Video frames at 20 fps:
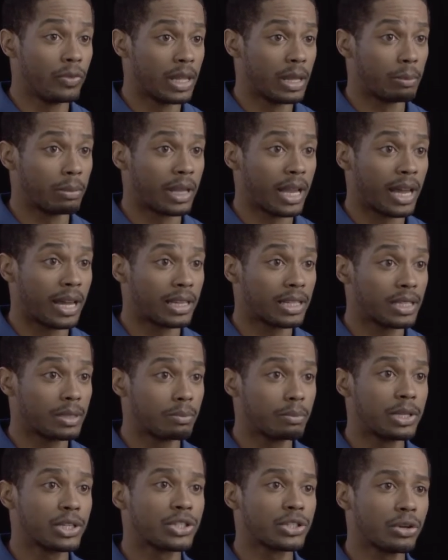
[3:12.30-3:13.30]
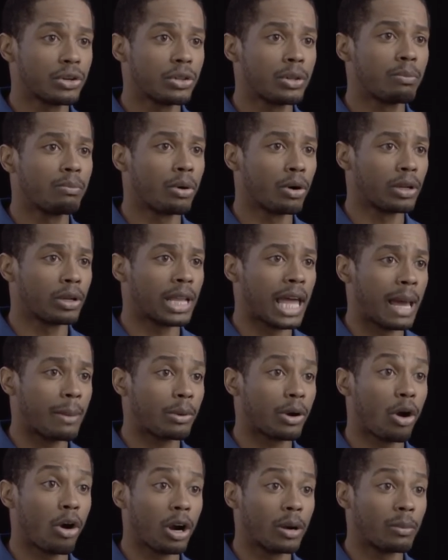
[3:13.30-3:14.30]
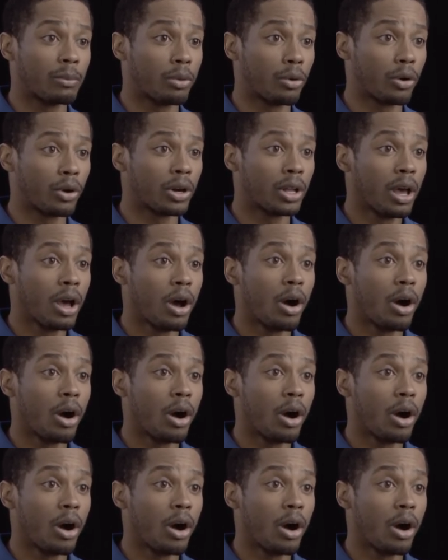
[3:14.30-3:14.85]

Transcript: the appliance, be sure the burlap, cardboard,